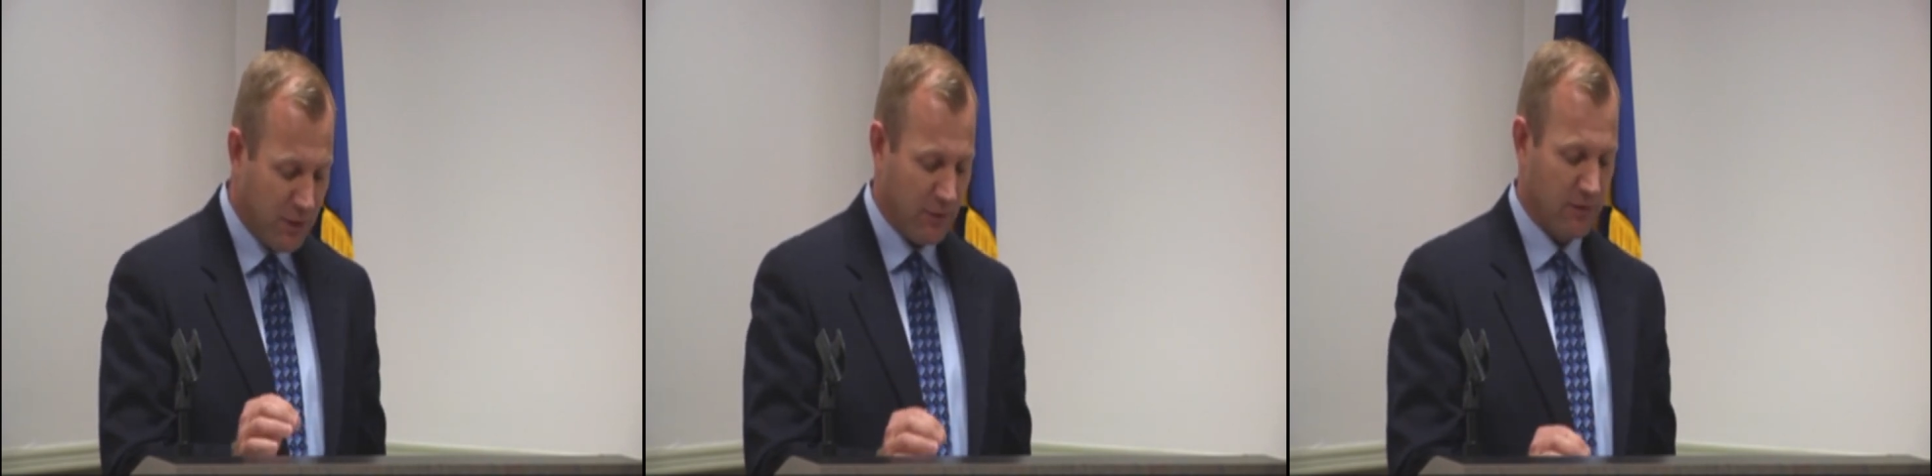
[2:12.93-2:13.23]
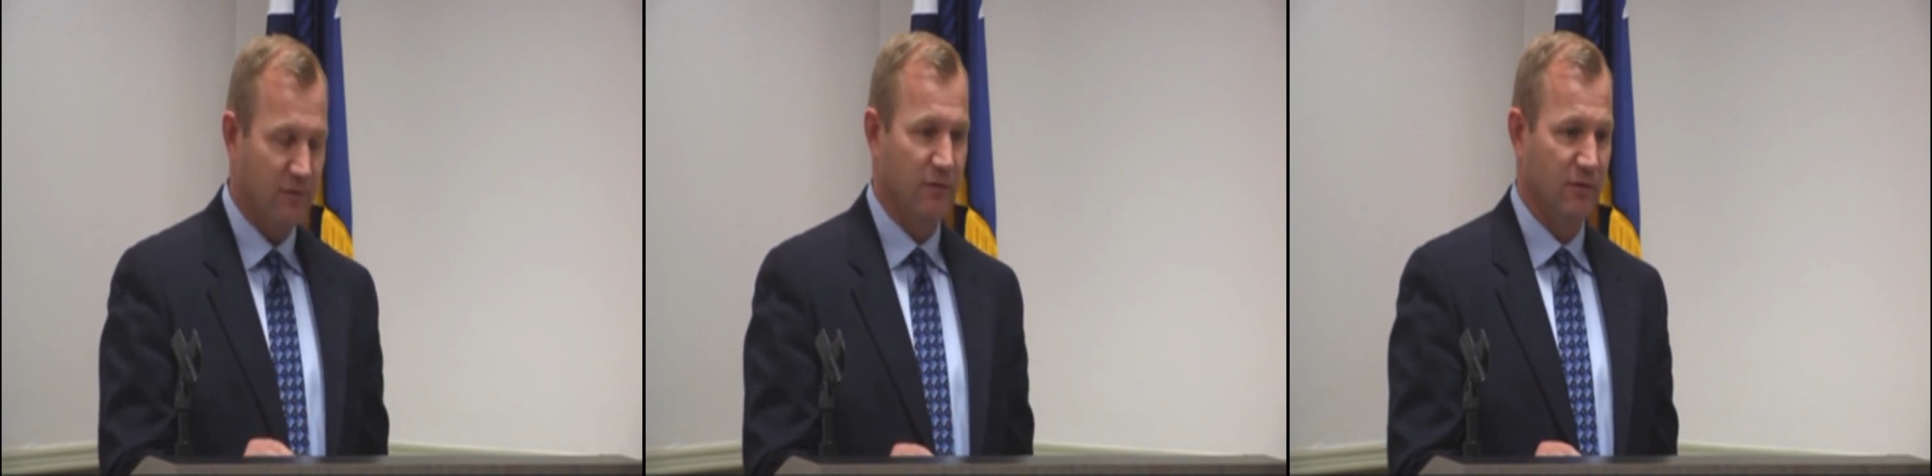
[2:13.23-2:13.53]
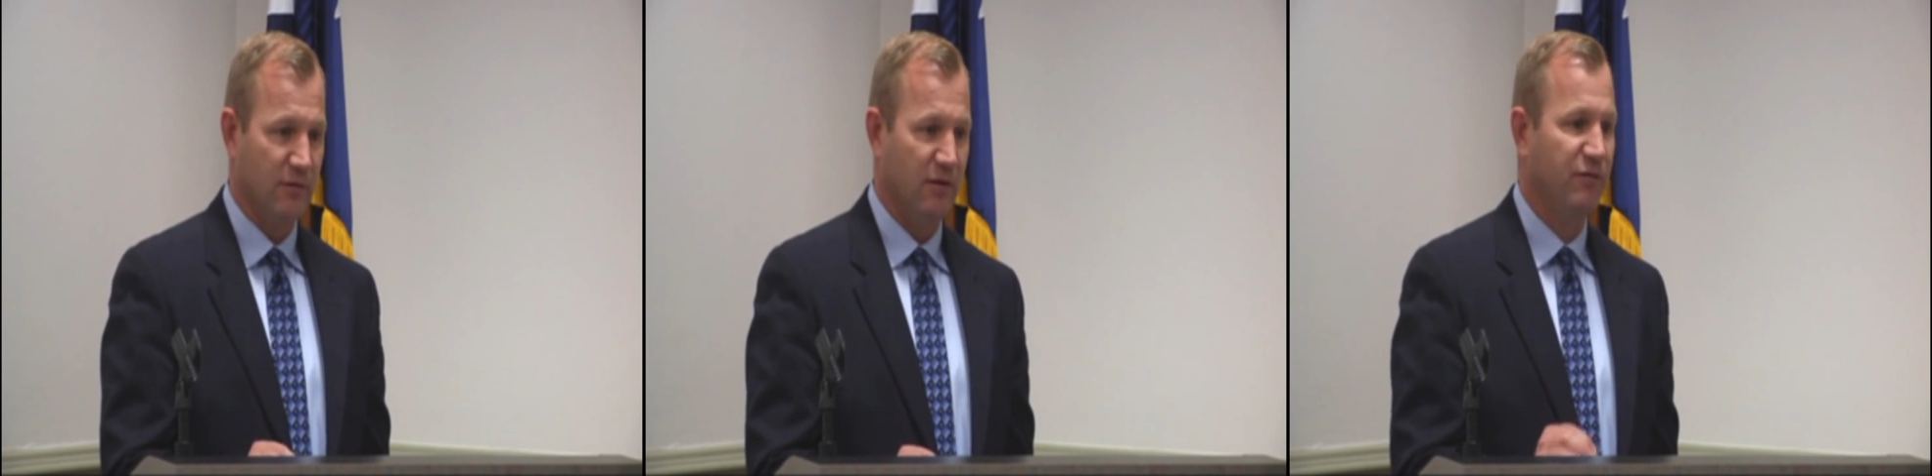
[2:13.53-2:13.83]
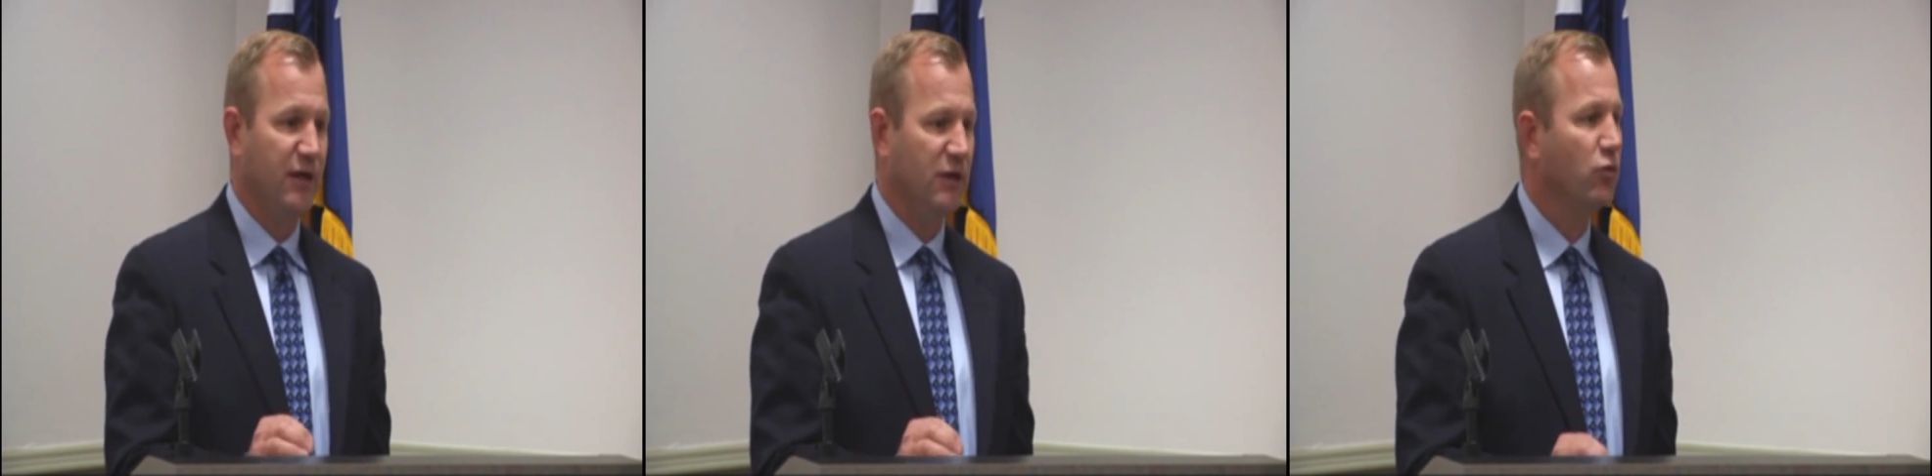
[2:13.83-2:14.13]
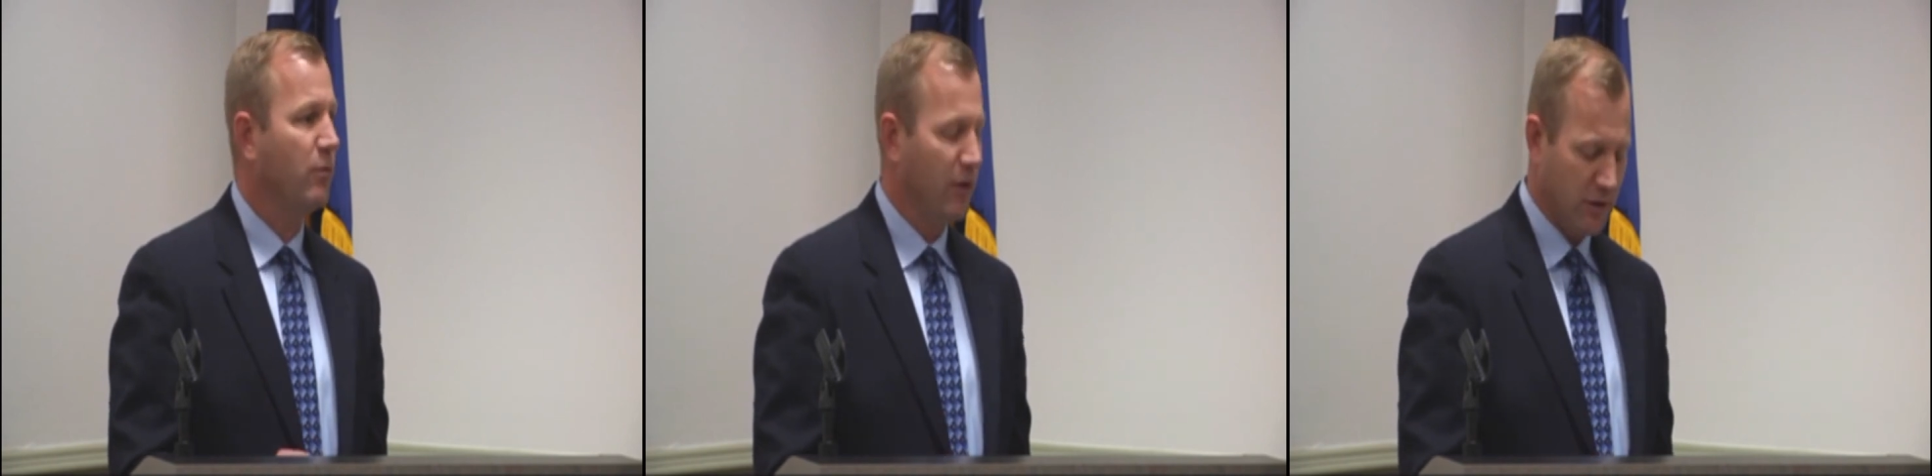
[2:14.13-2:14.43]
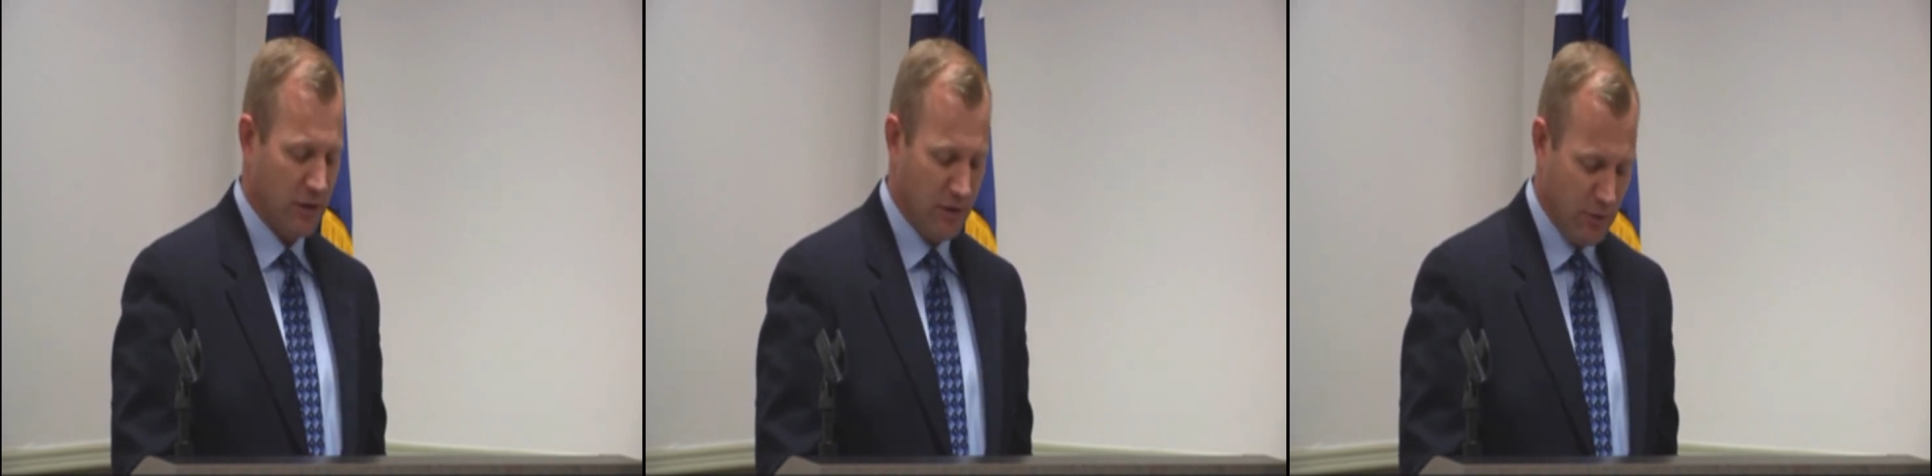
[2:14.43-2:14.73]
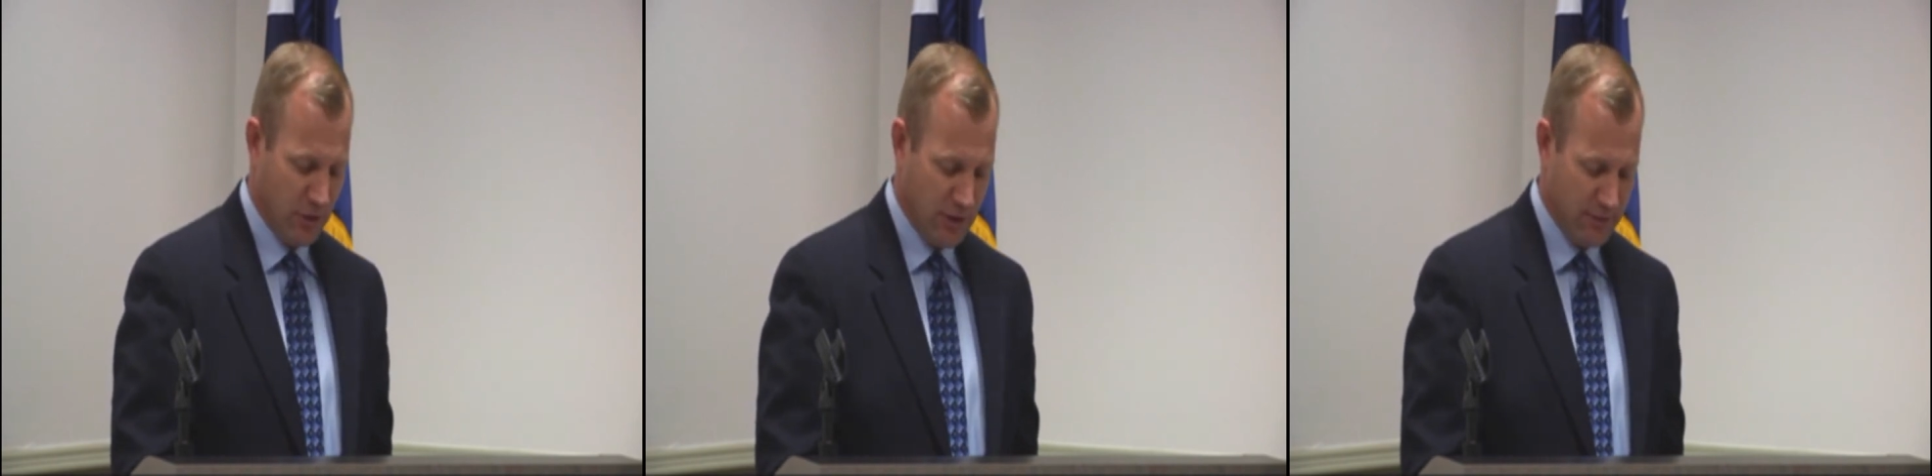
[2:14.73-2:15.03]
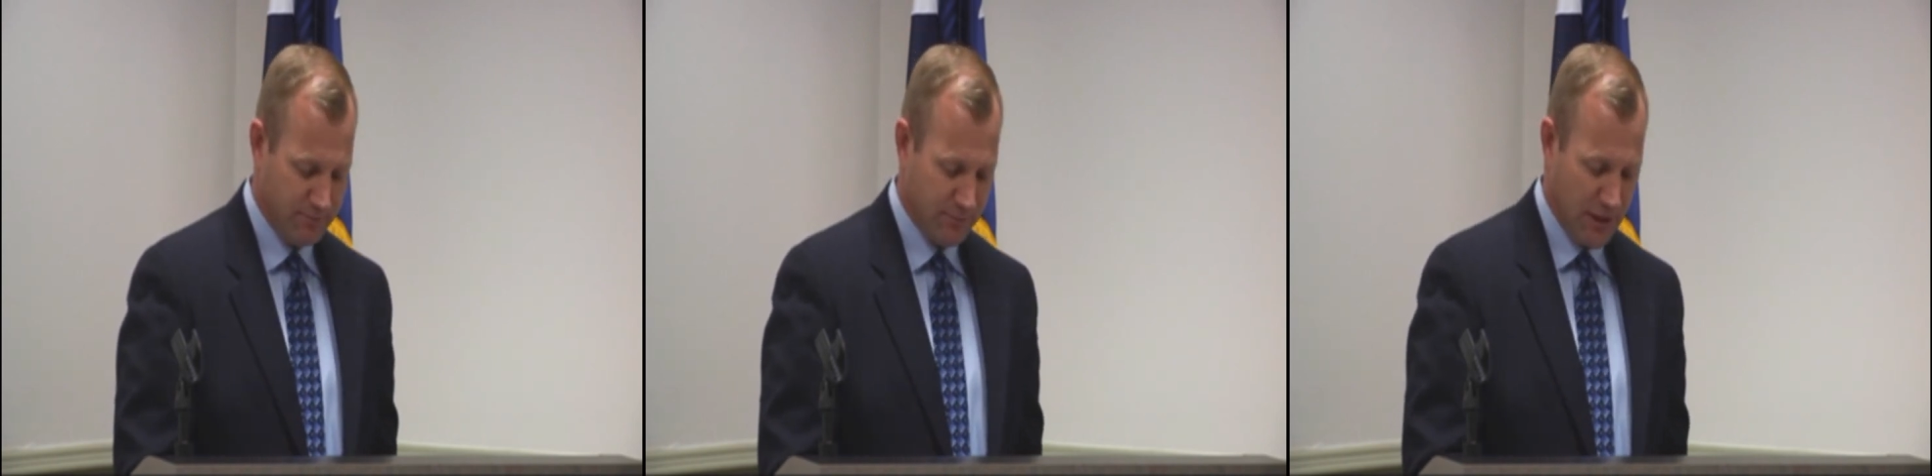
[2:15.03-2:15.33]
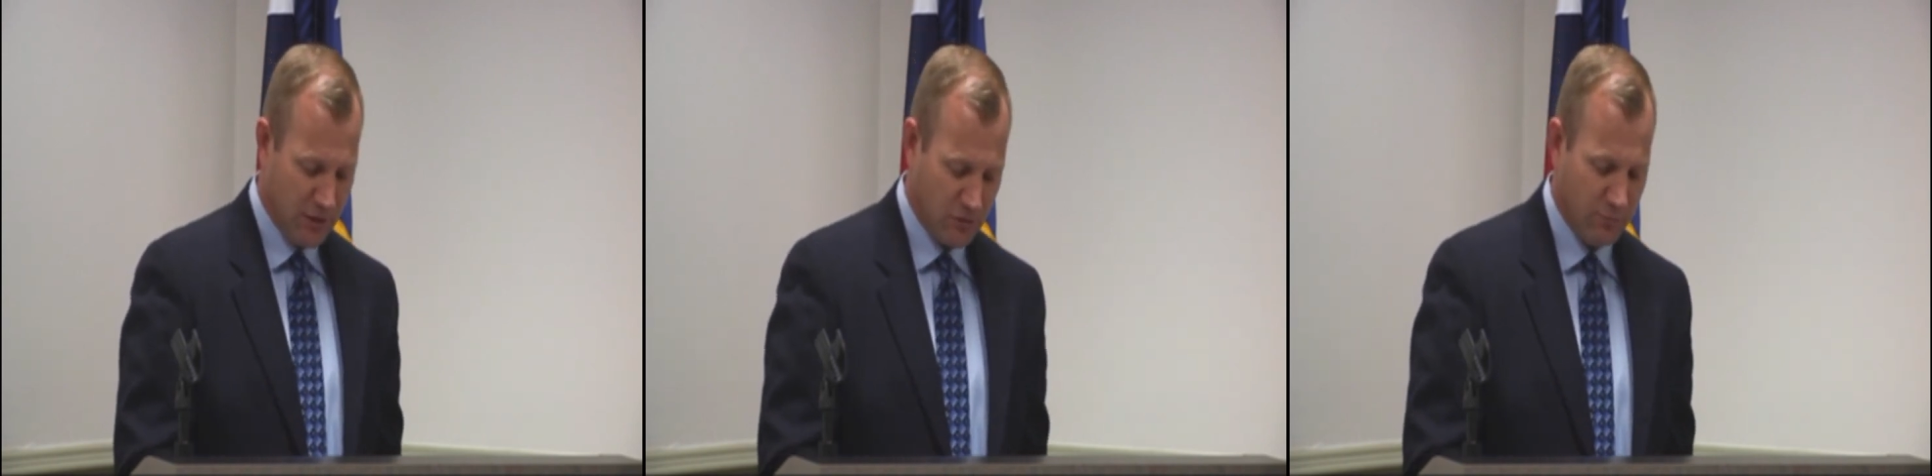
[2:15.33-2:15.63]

spirit of the Indo-American community